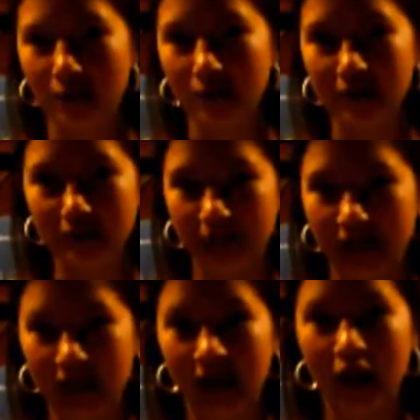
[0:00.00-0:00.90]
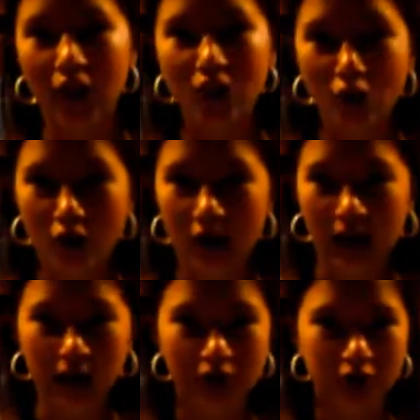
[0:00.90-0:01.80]
because Blake King thought
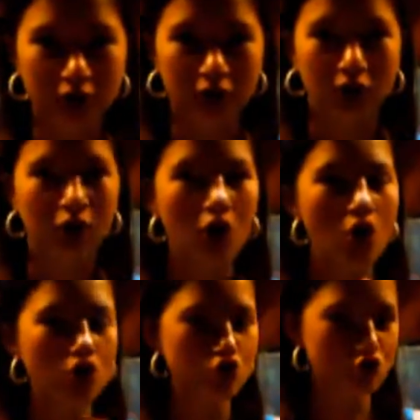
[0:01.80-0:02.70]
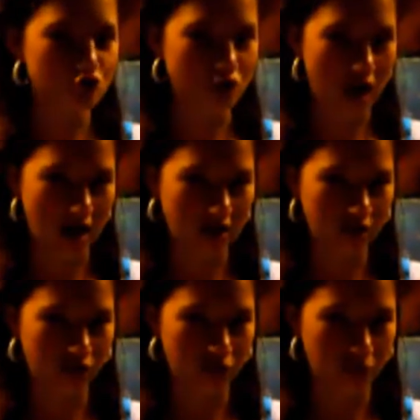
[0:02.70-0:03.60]
Aaron Turner crashed
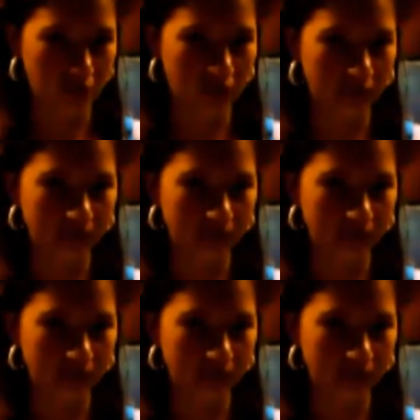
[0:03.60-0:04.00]
the four-wheeler.